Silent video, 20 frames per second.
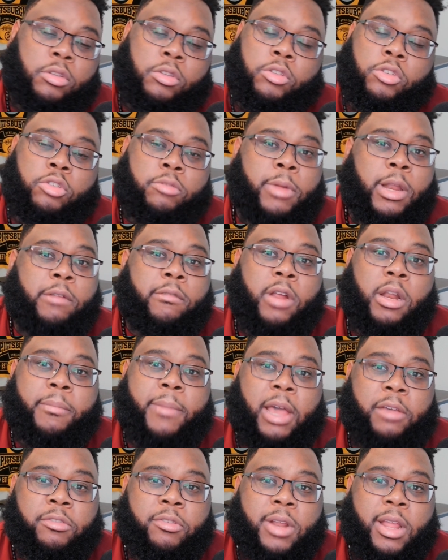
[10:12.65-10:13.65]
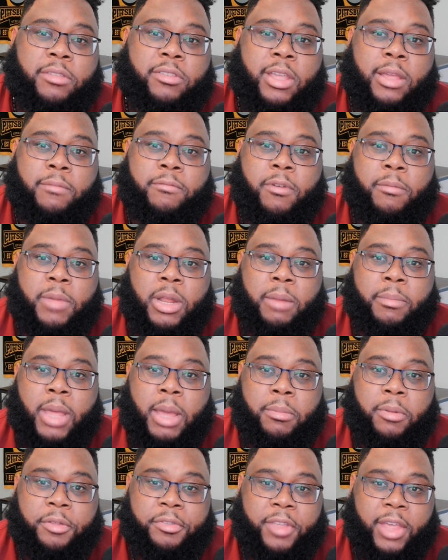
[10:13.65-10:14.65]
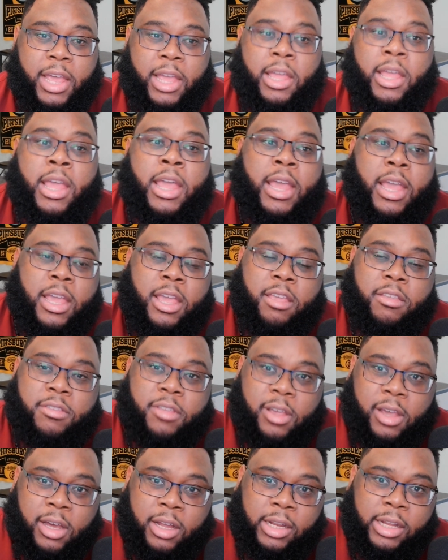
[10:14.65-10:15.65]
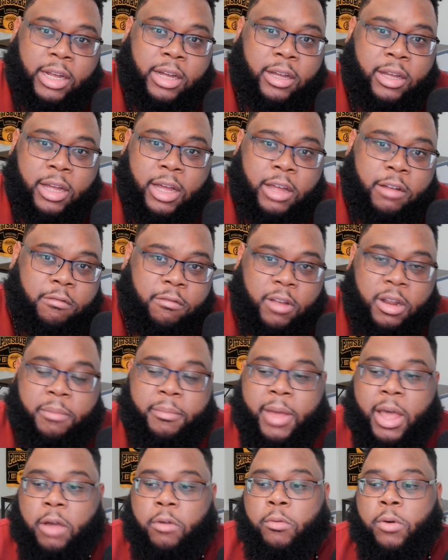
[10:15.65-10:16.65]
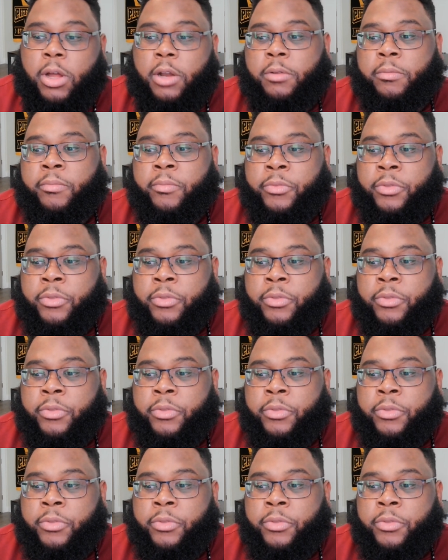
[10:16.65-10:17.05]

Too many running backs on that team for me to be able to say he's a clear-cut running back one.